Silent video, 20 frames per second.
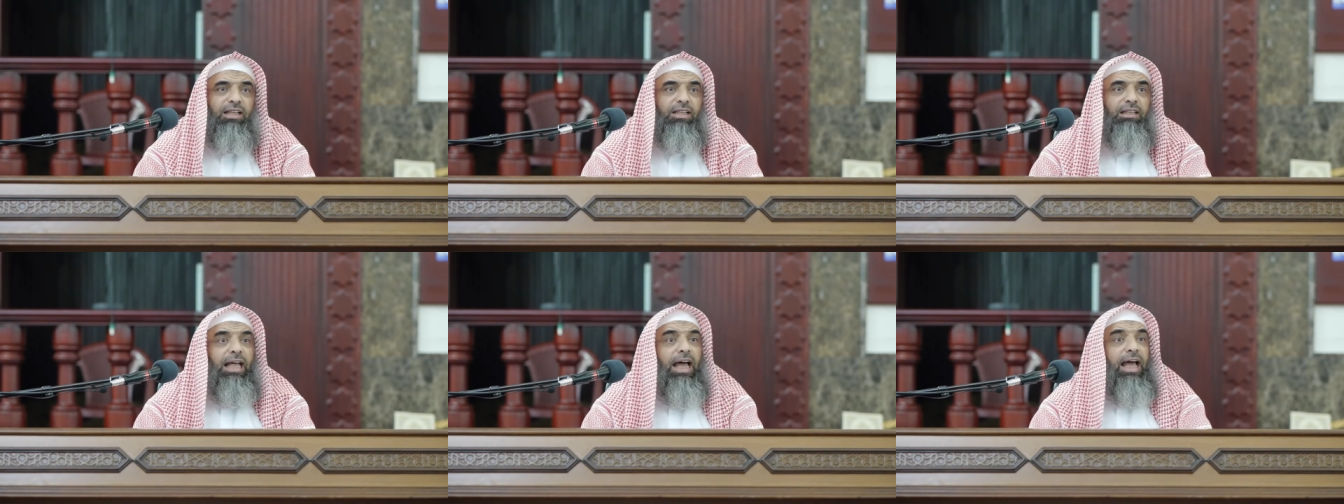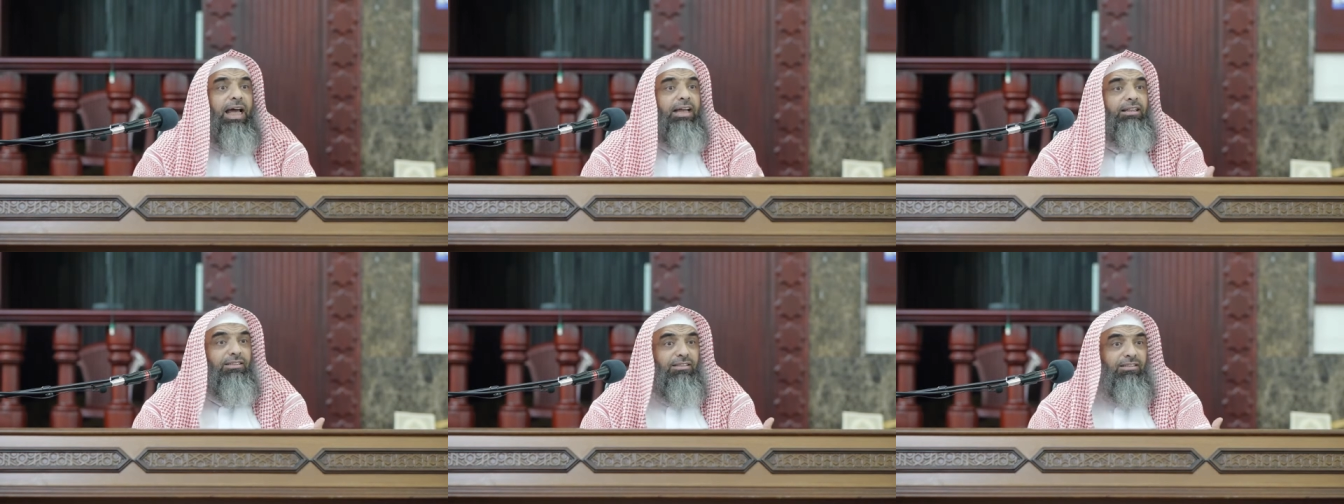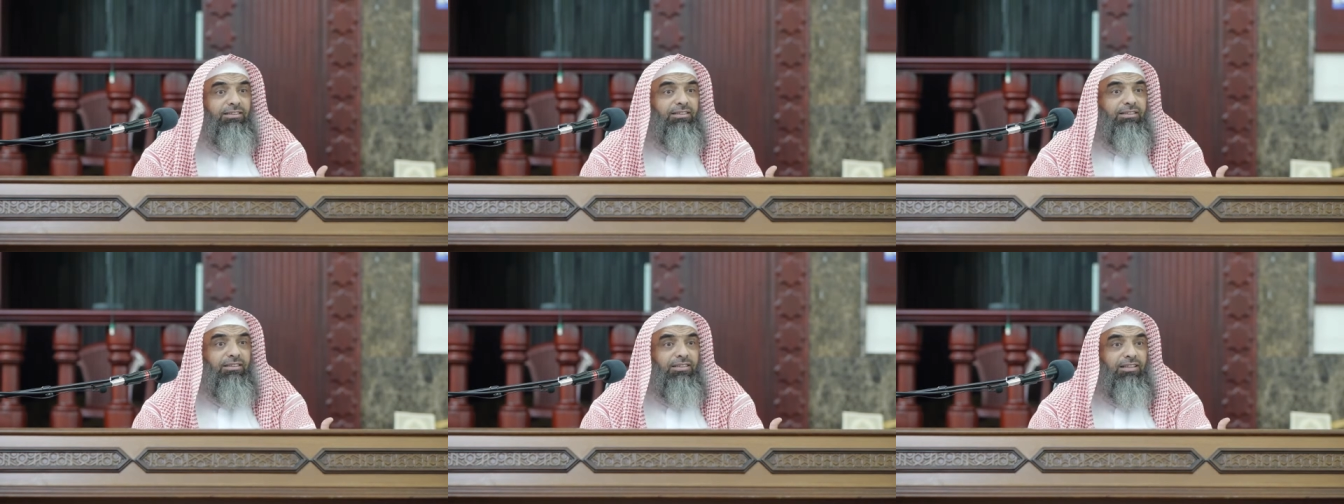
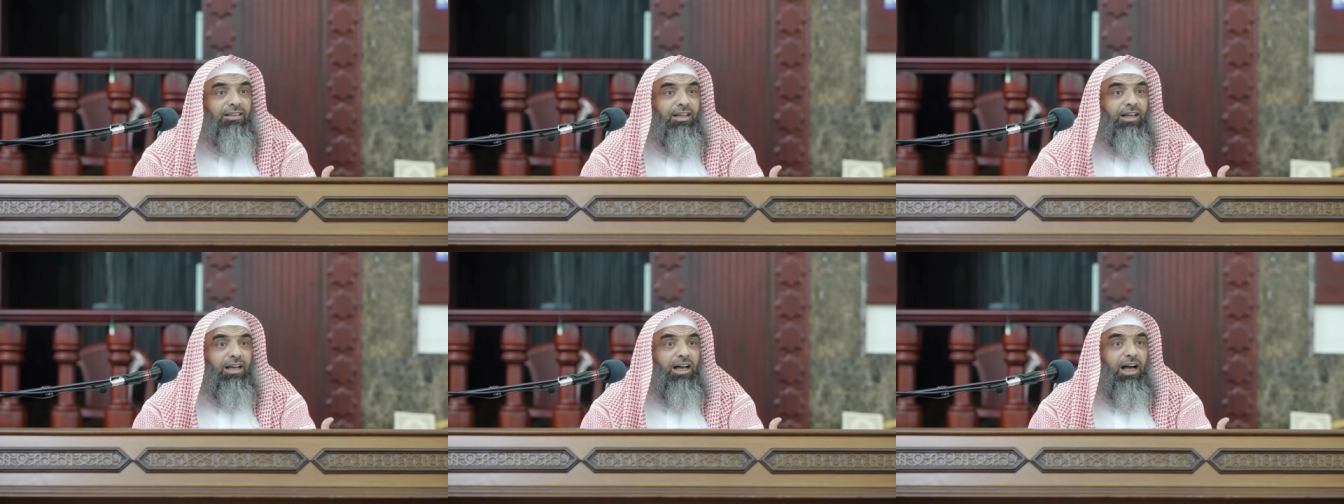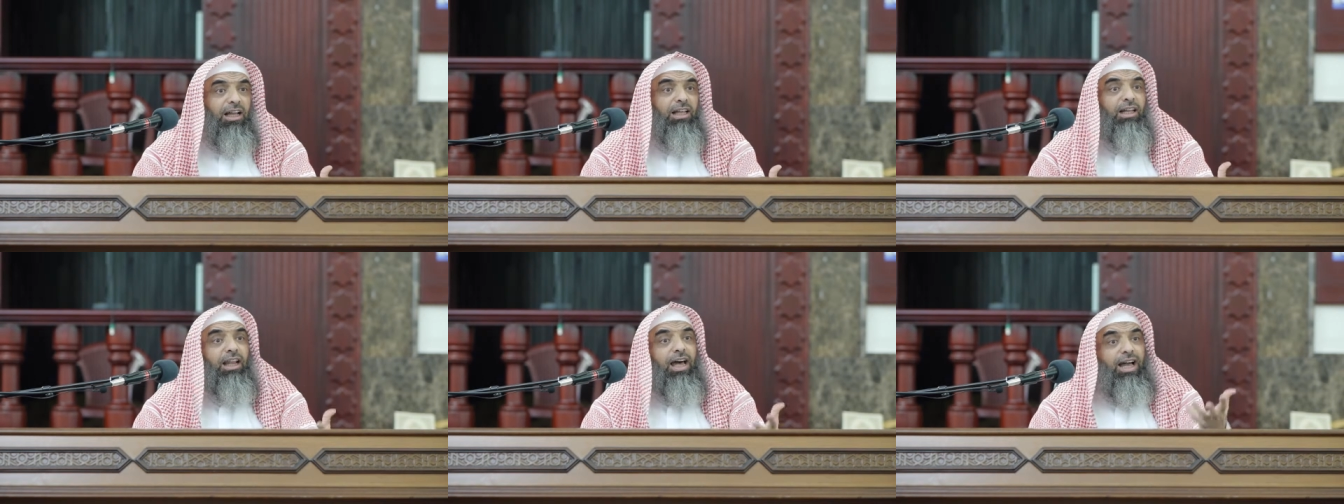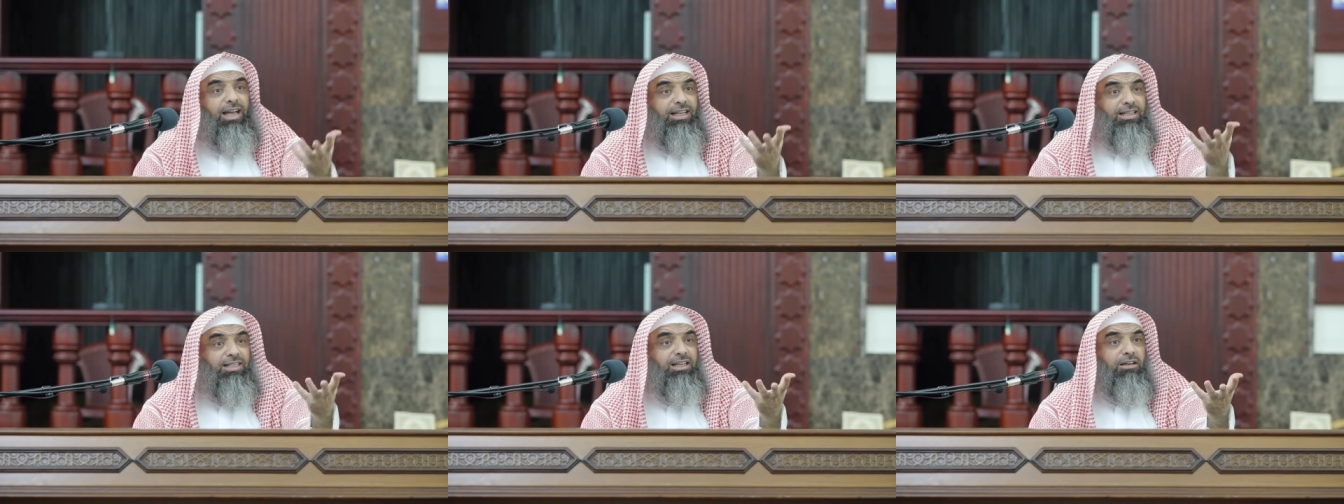That Allah
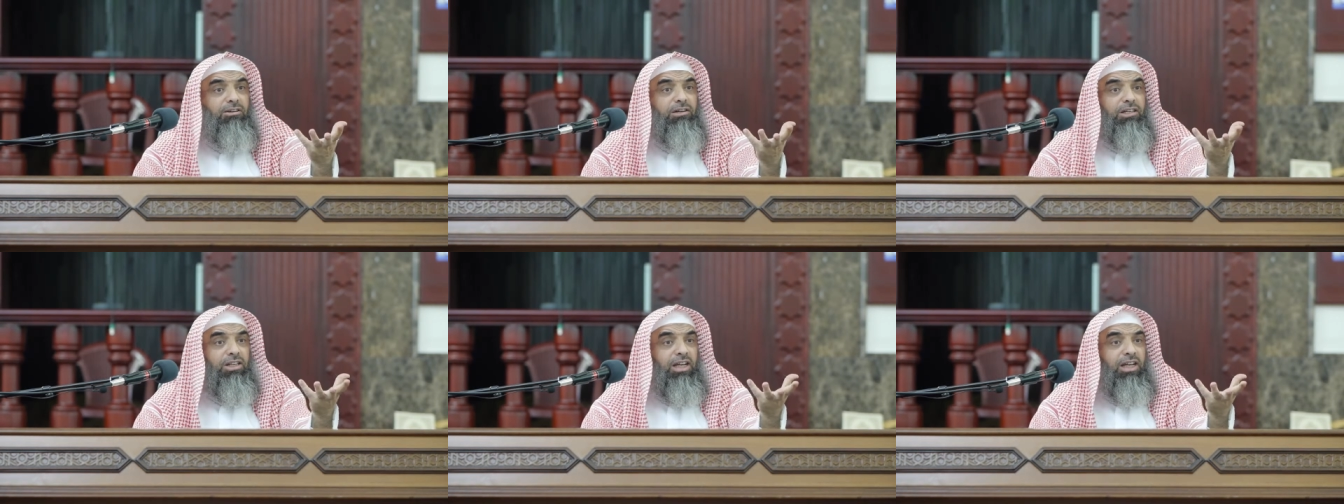Azza wa